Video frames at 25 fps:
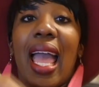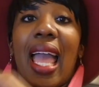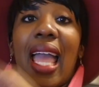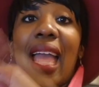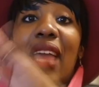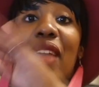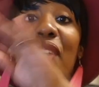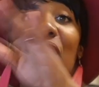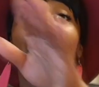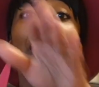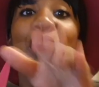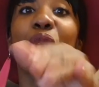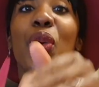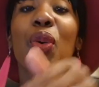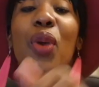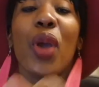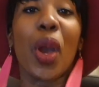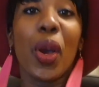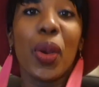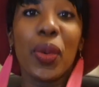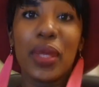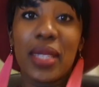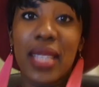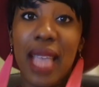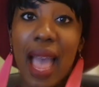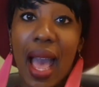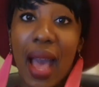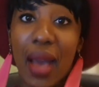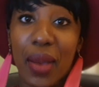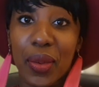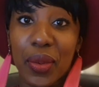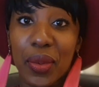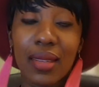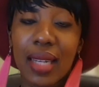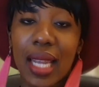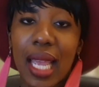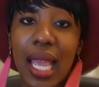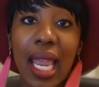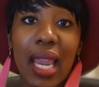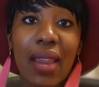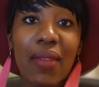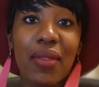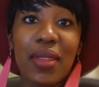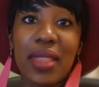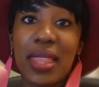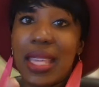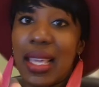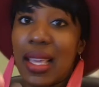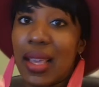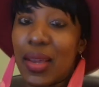If you go down,
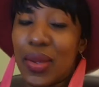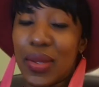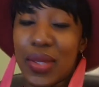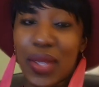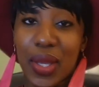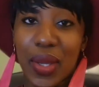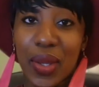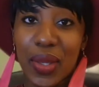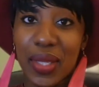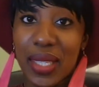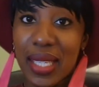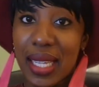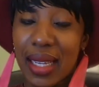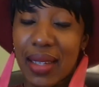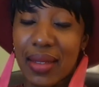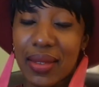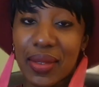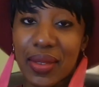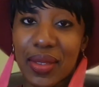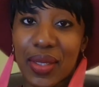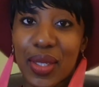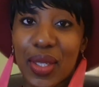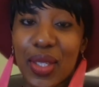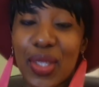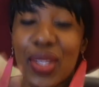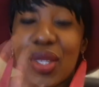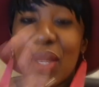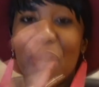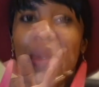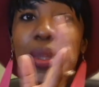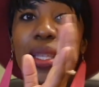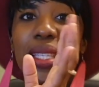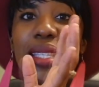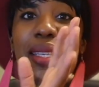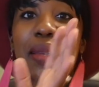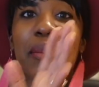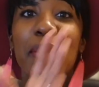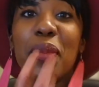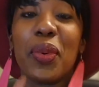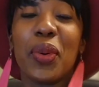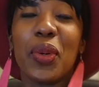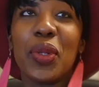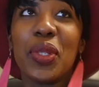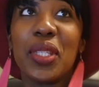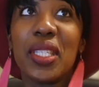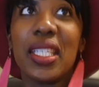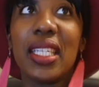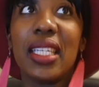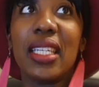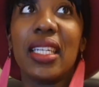everything else goes down. So it's
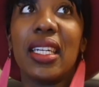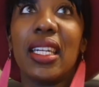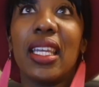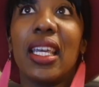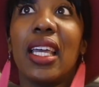important.